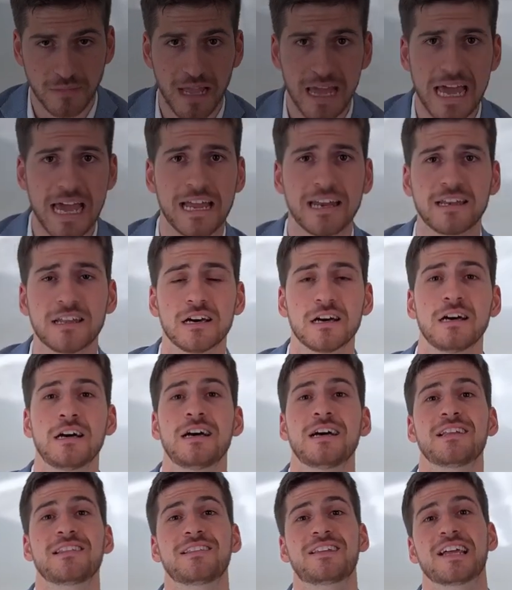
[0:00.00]
And
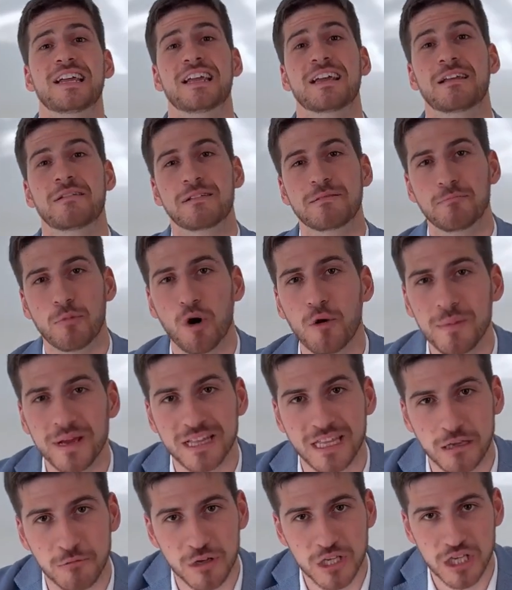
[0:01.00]
the
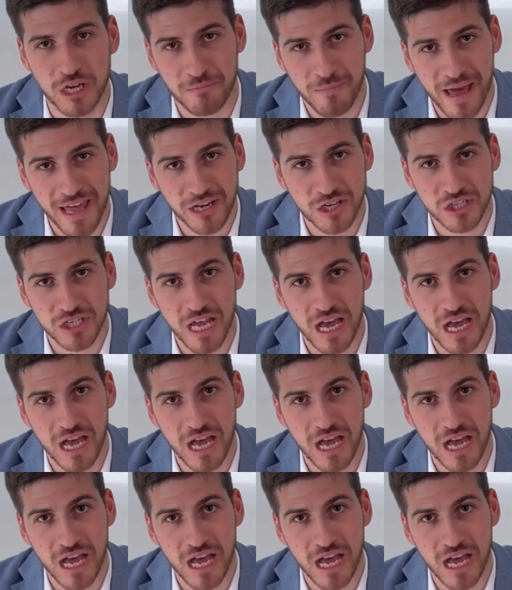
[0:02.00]
moment in which I manage